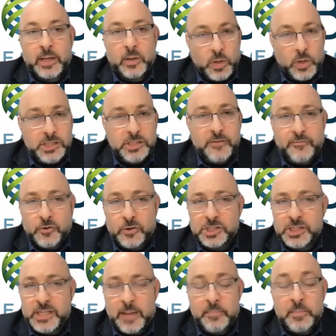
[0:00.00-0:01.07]
What is the first
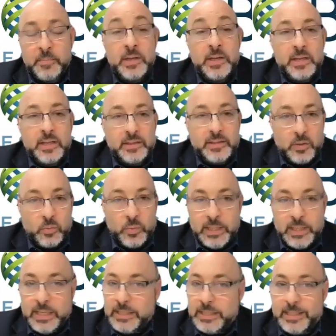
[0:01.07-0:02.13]
step that we
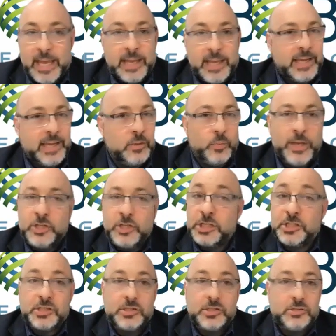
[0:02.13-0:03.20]
need to take? Can we
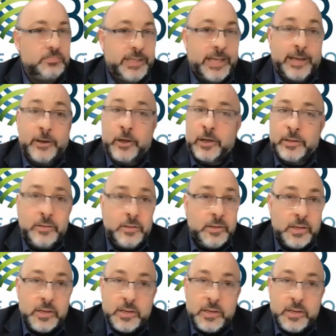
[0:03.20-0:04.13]
just get on